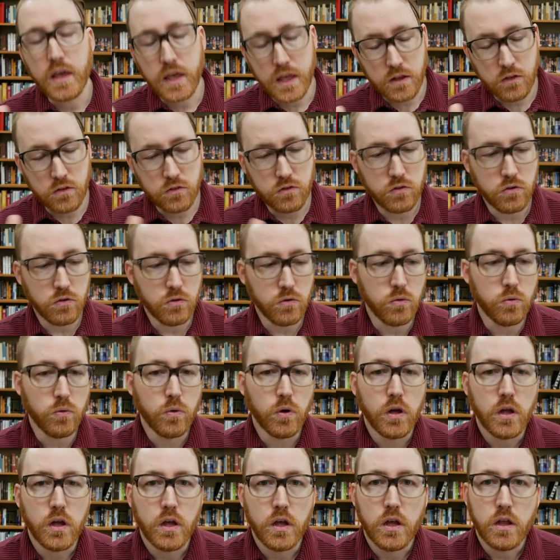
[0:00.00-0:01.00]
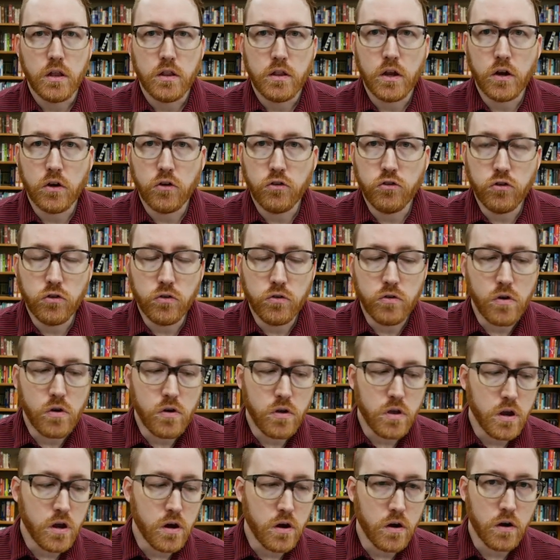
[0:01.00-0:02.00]
into their junior
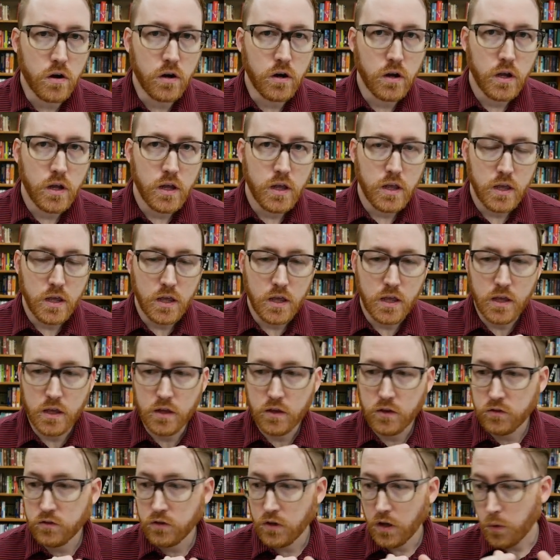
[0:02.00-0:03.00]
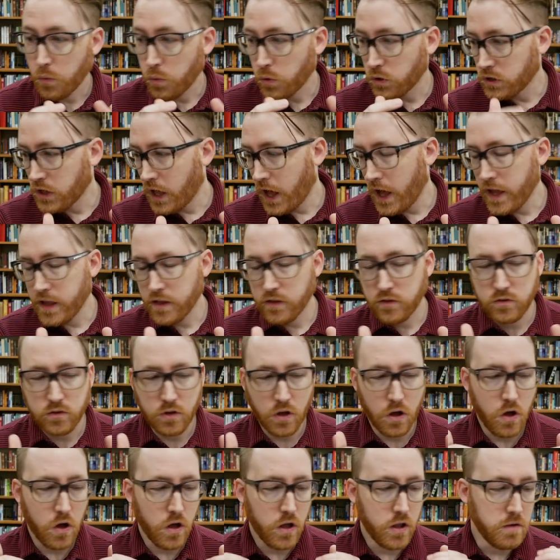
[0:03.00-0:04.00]
year is a reliance
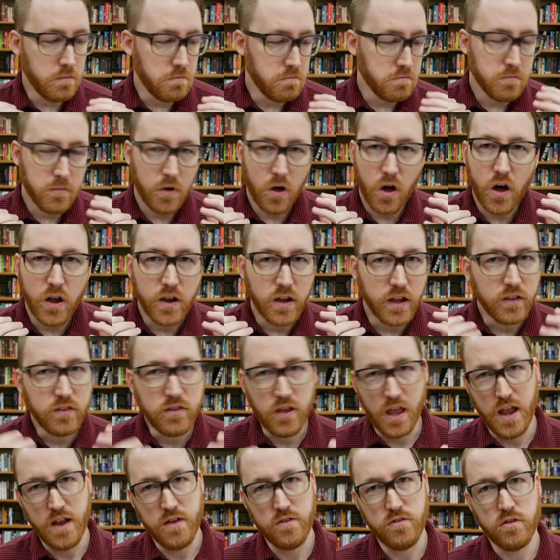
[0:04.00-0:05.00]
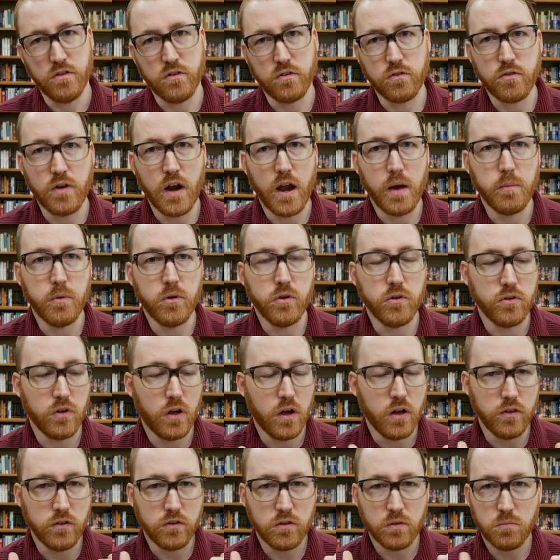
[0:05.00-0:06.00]
on attention grabbers,
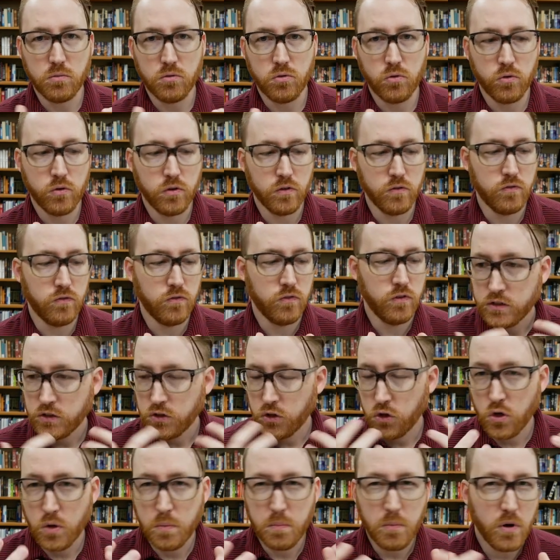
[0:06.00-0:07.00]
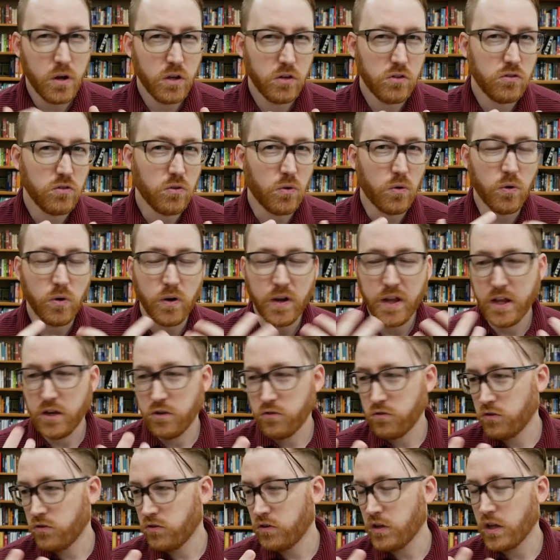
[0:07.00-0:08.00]
on some sort of humorous or
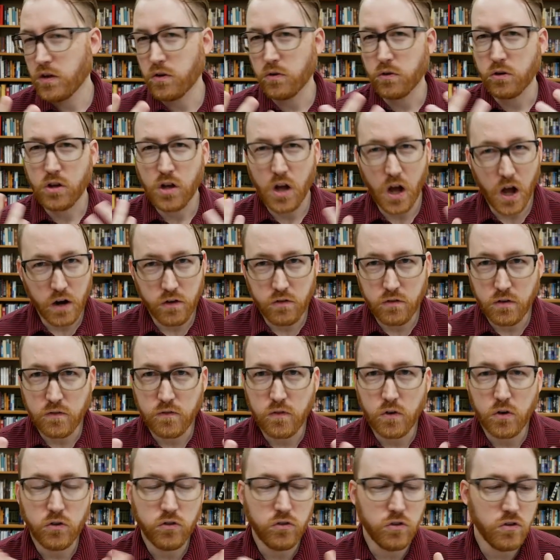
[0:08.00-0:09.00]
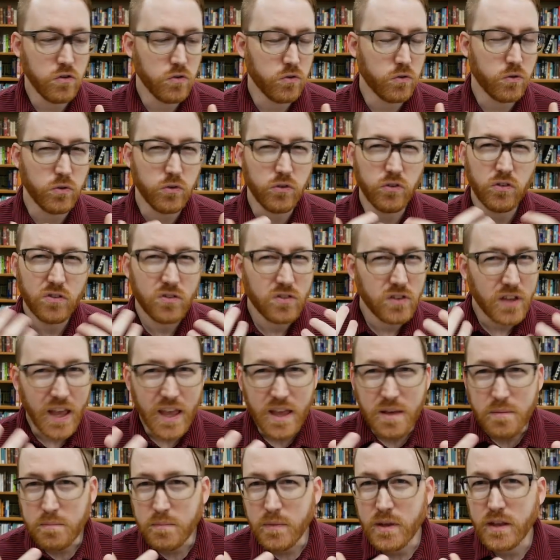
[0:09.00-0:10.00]
interesting or controversial
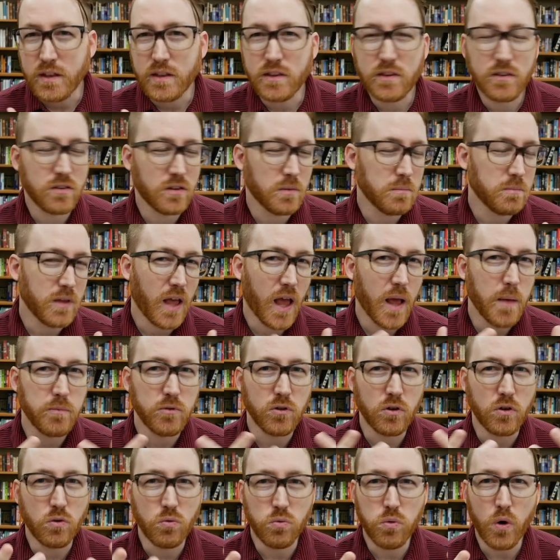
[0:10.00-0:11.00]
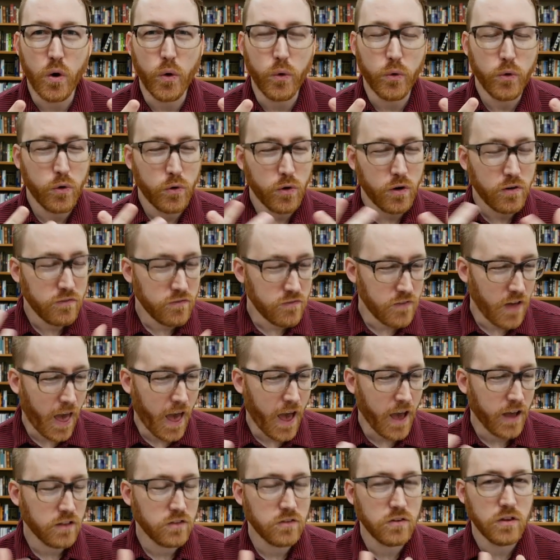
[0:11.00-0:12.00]
statement, sometimes a quote or a
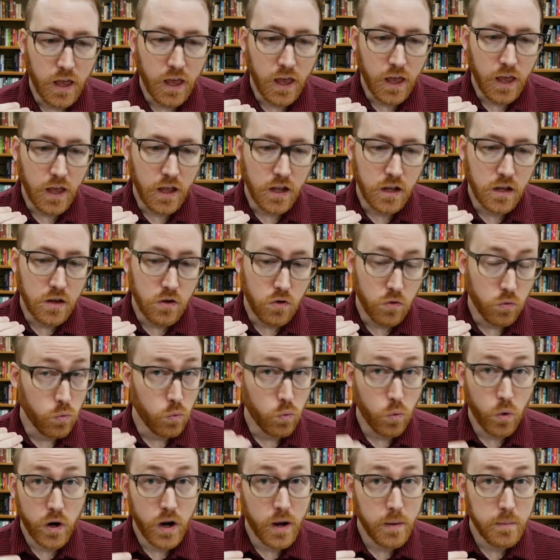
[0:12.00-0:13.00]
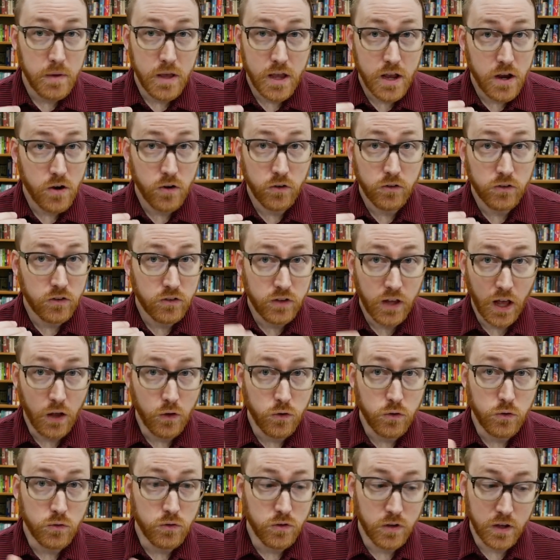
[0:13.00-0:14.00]
fact. And what I'm here to tell
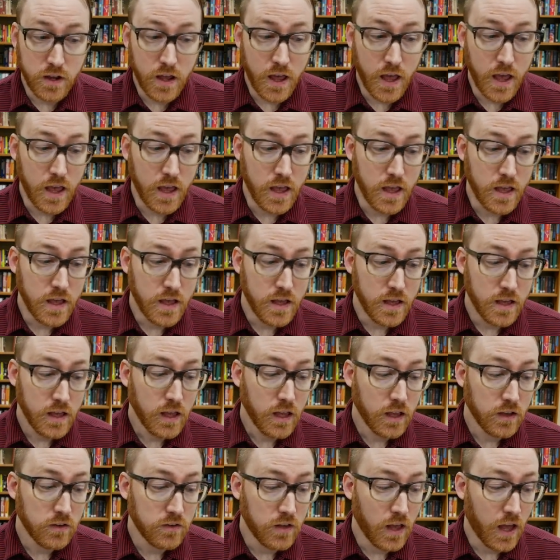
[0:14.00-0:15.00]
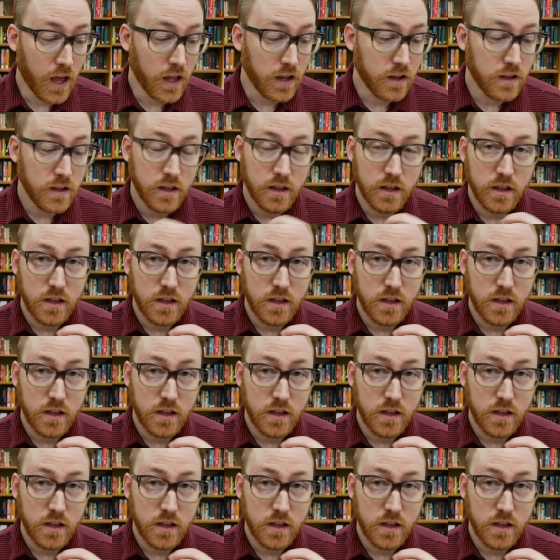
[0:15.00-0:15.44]
you today is that